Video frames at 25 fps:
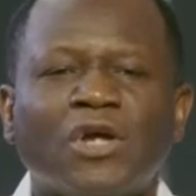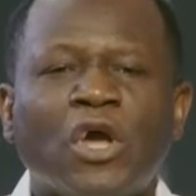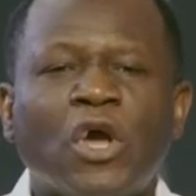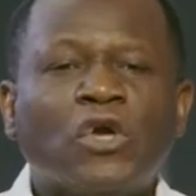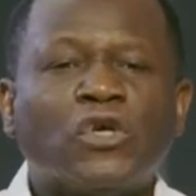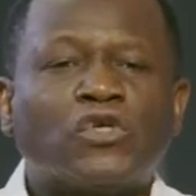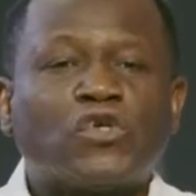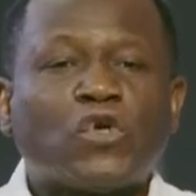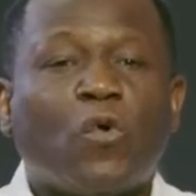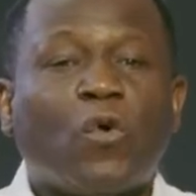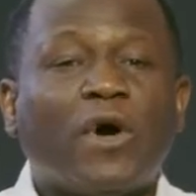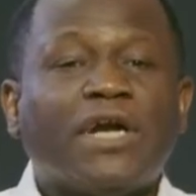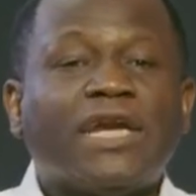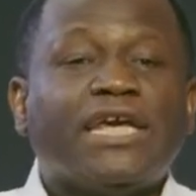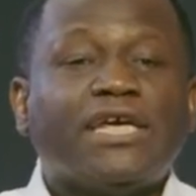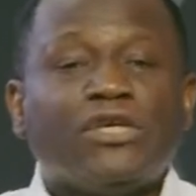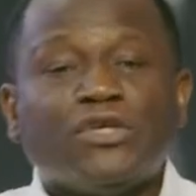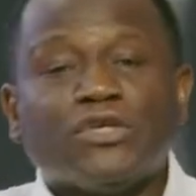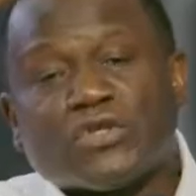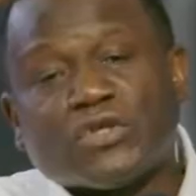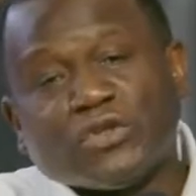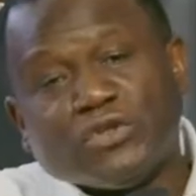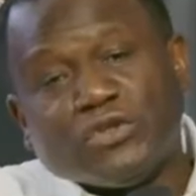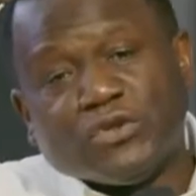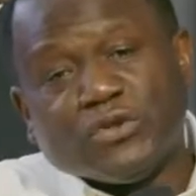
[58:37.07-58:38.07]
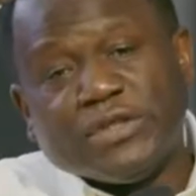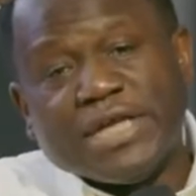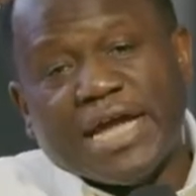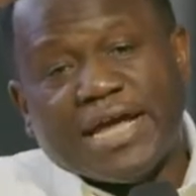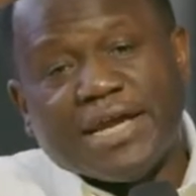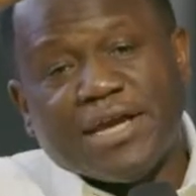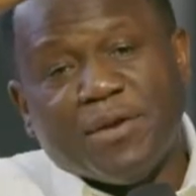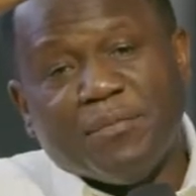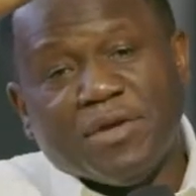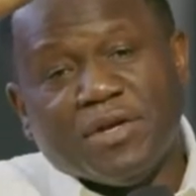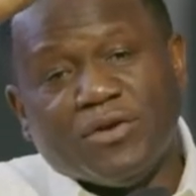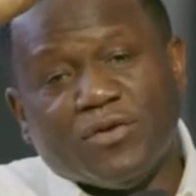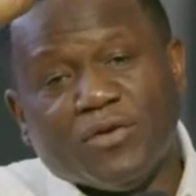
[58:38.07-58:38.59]
So what they used to do there in
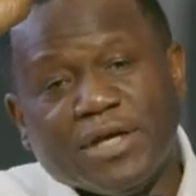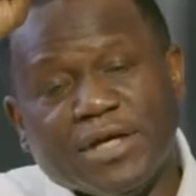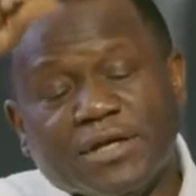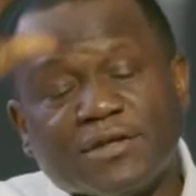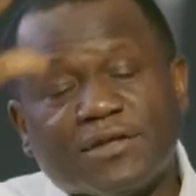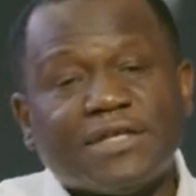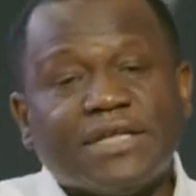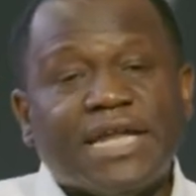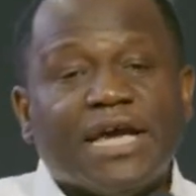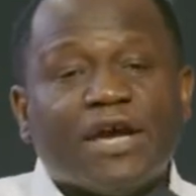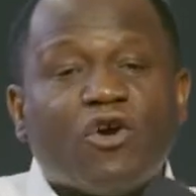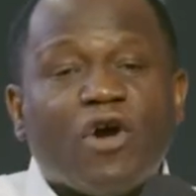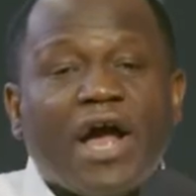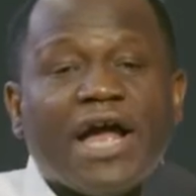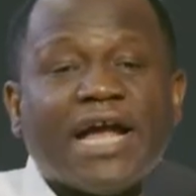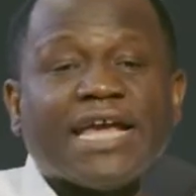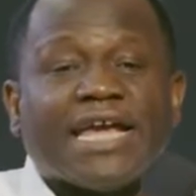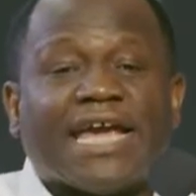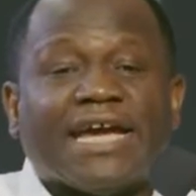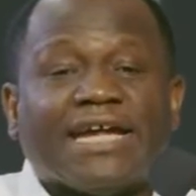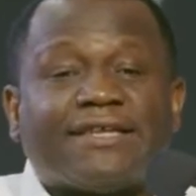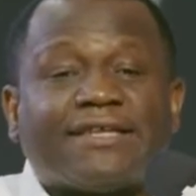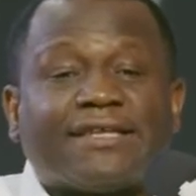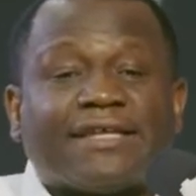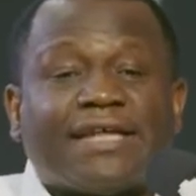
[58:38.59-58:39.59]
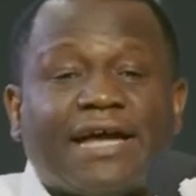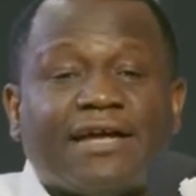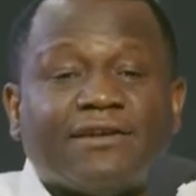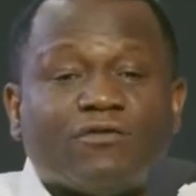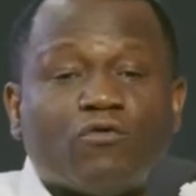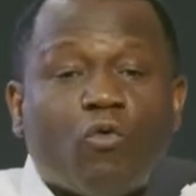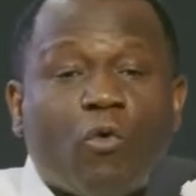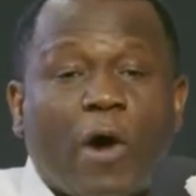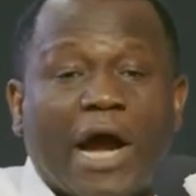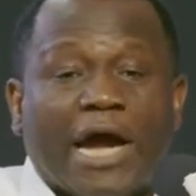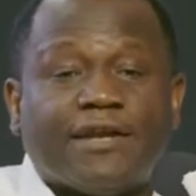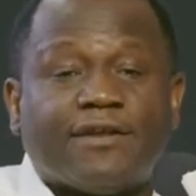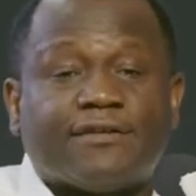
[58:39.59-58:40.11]
the middle is they go and get sand,
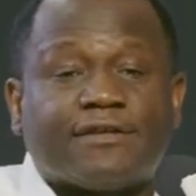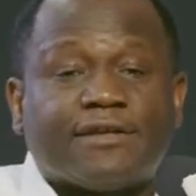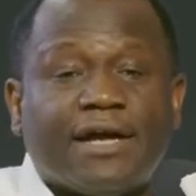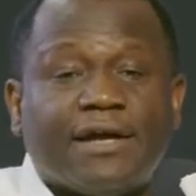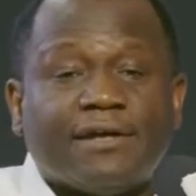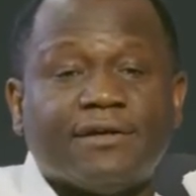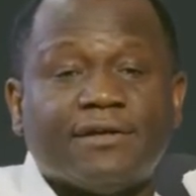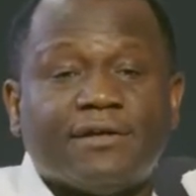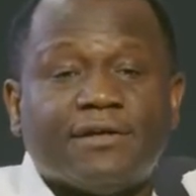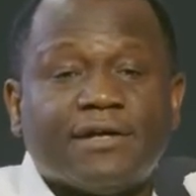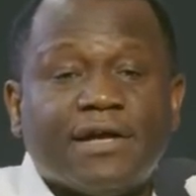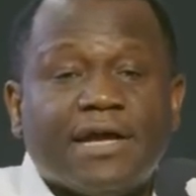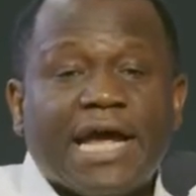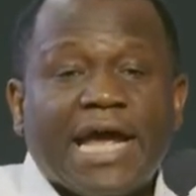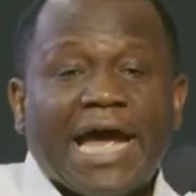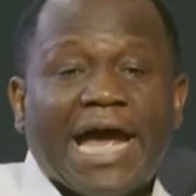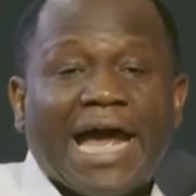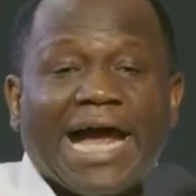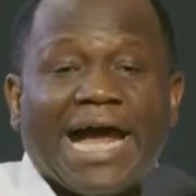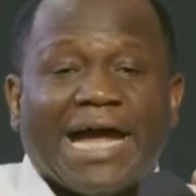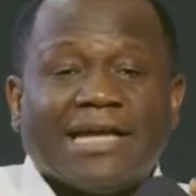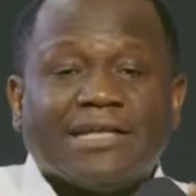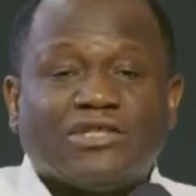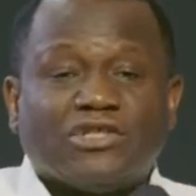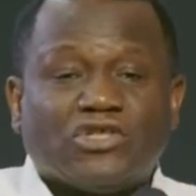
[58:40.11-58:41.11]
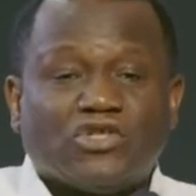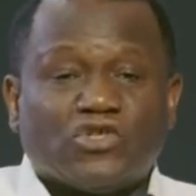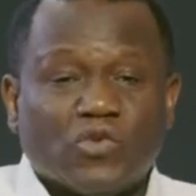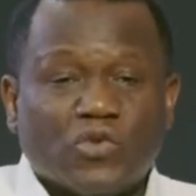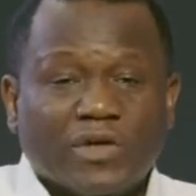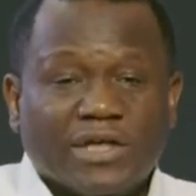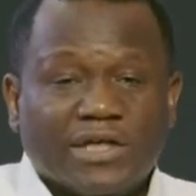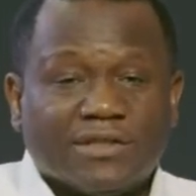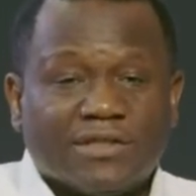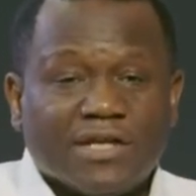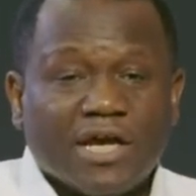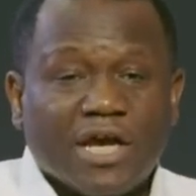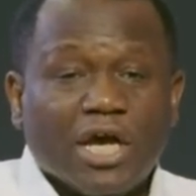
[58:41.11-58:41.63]
white sand, add to
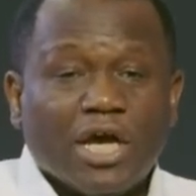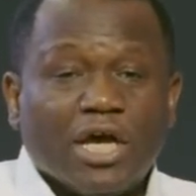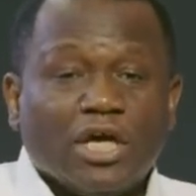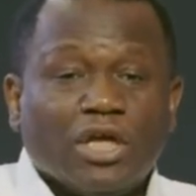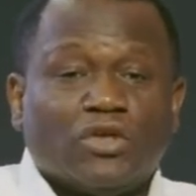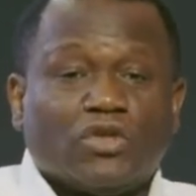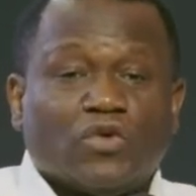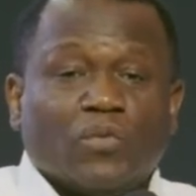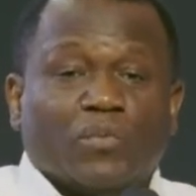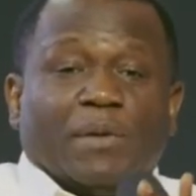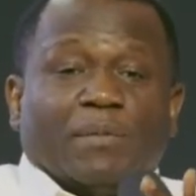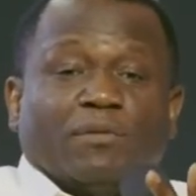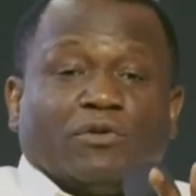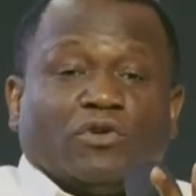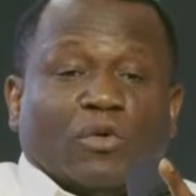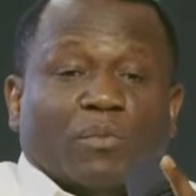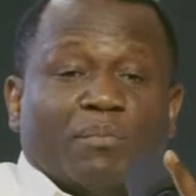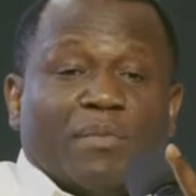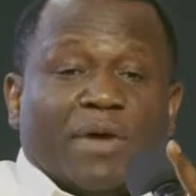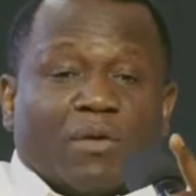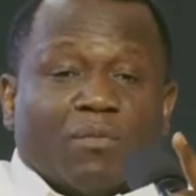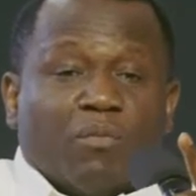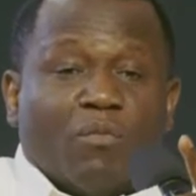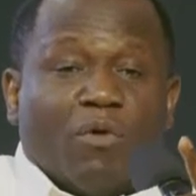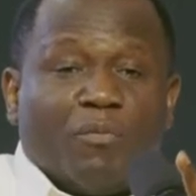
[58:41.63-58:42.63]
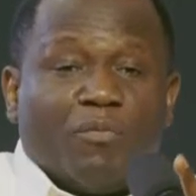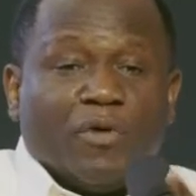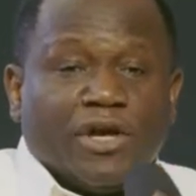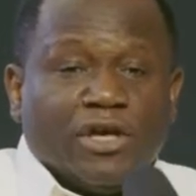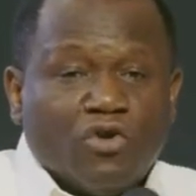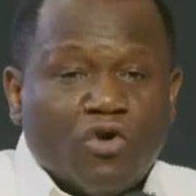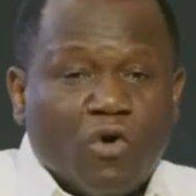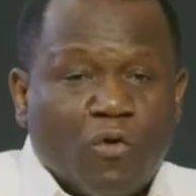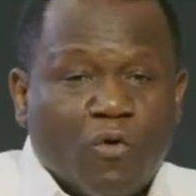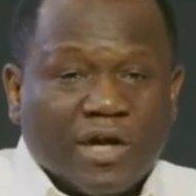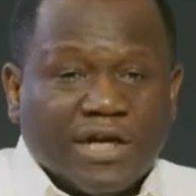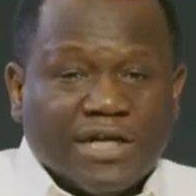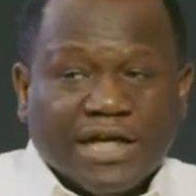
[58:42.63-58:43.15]
it to be able to make more. You
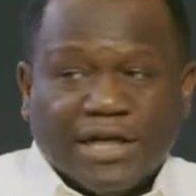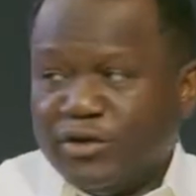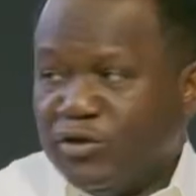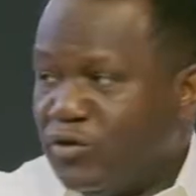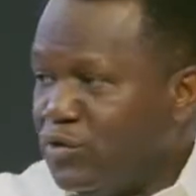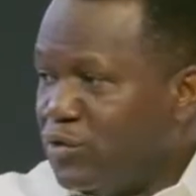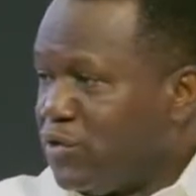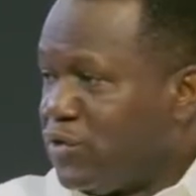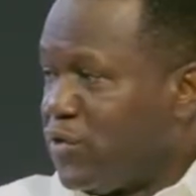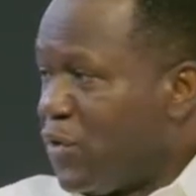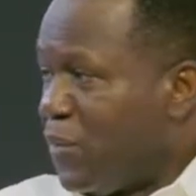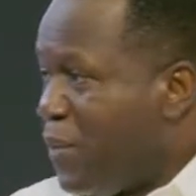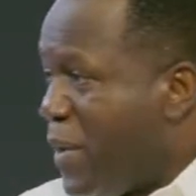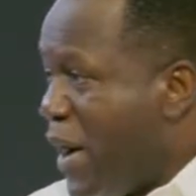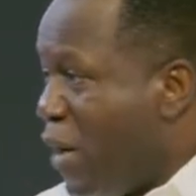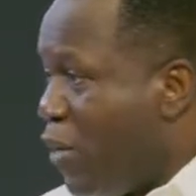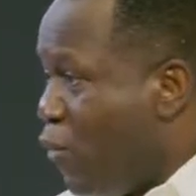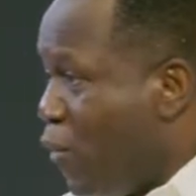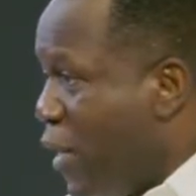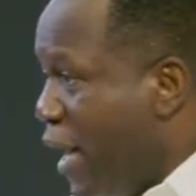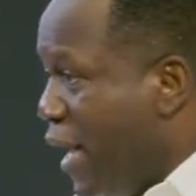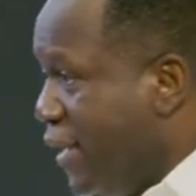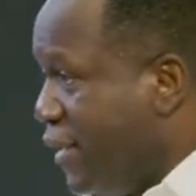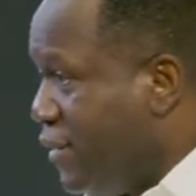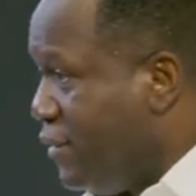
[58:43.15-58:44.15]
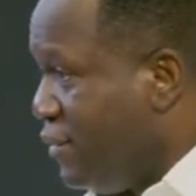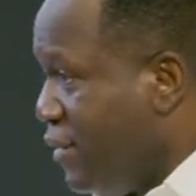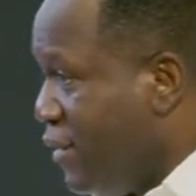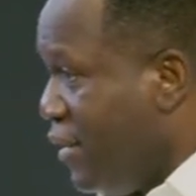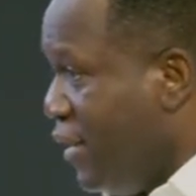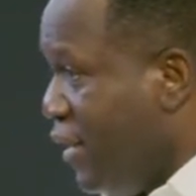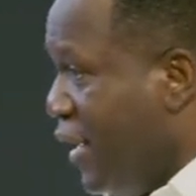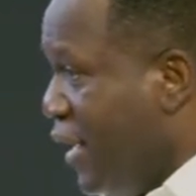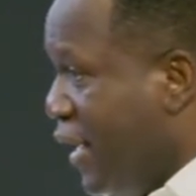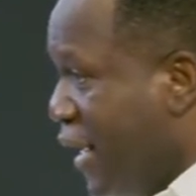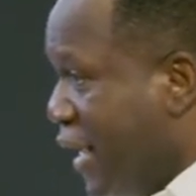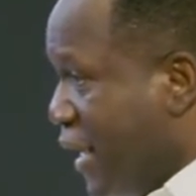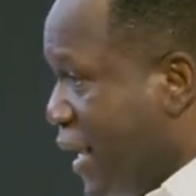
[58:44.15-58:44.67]
know what they do to palm wine?
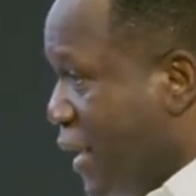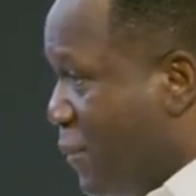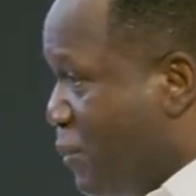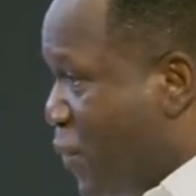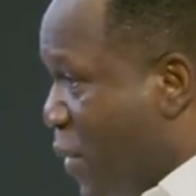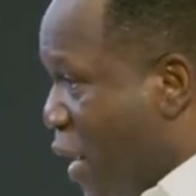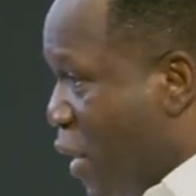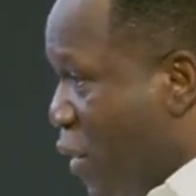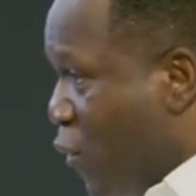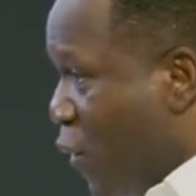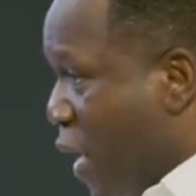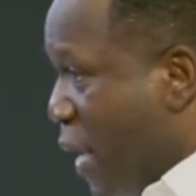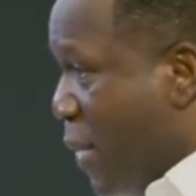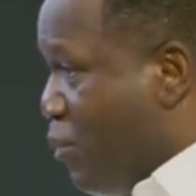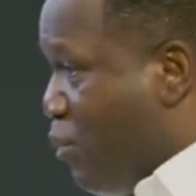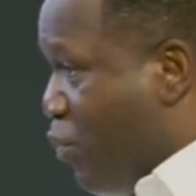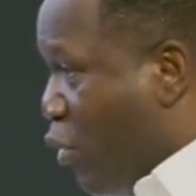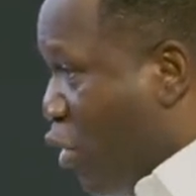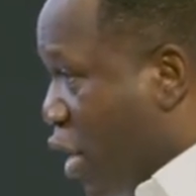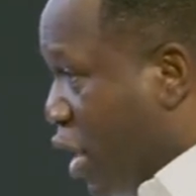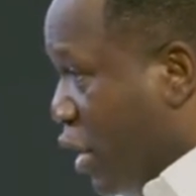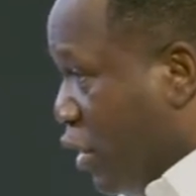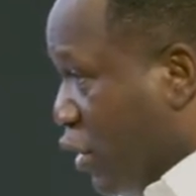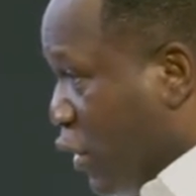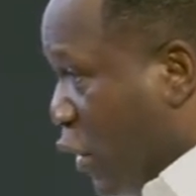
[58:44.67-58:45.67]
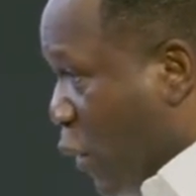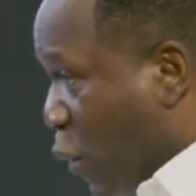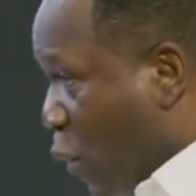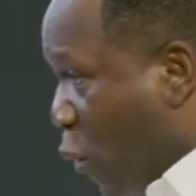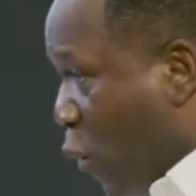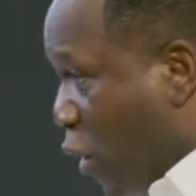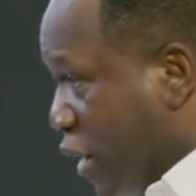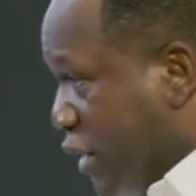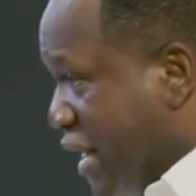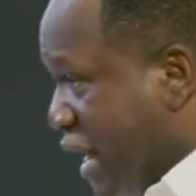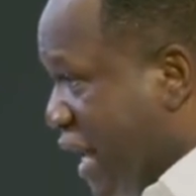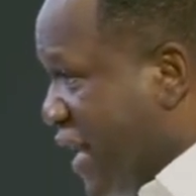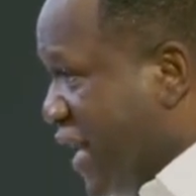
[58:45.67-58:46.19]
They get palm wine, pour a lot of
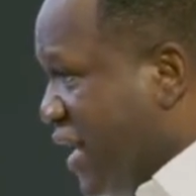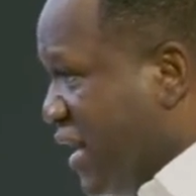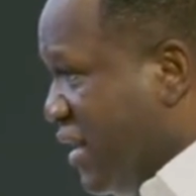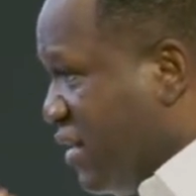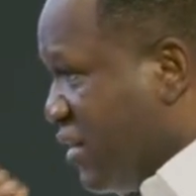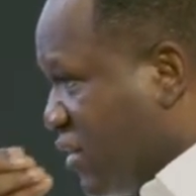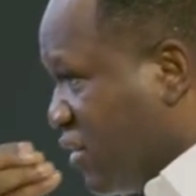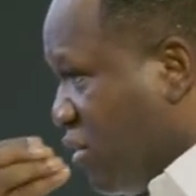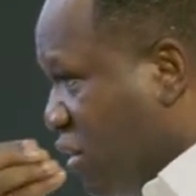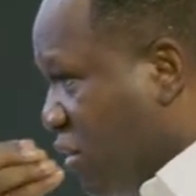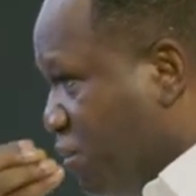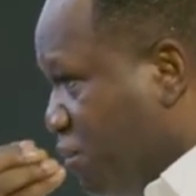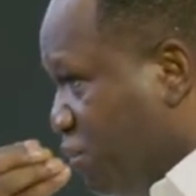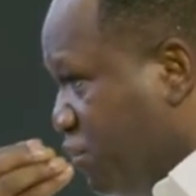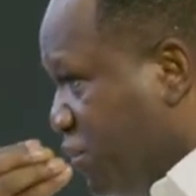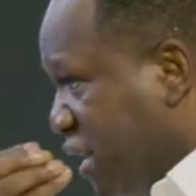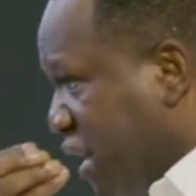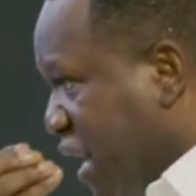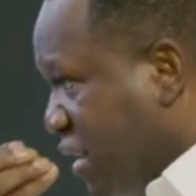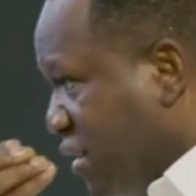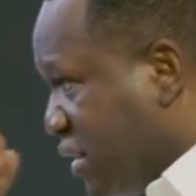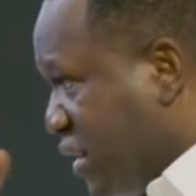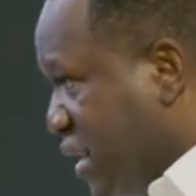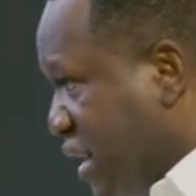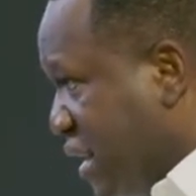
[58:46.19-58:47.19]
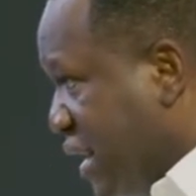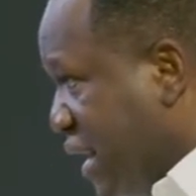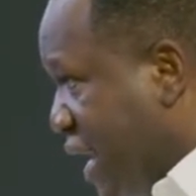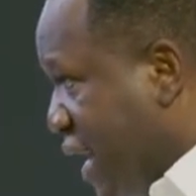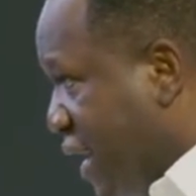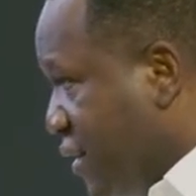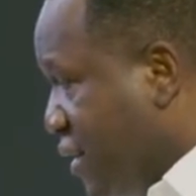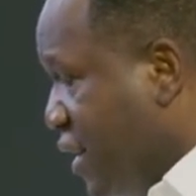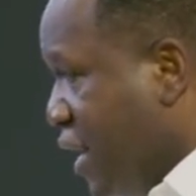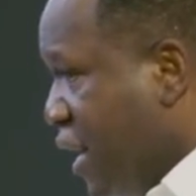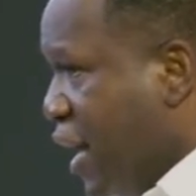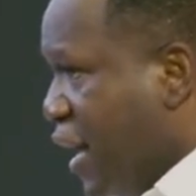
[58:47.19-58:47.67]
water, it stop tasting nice.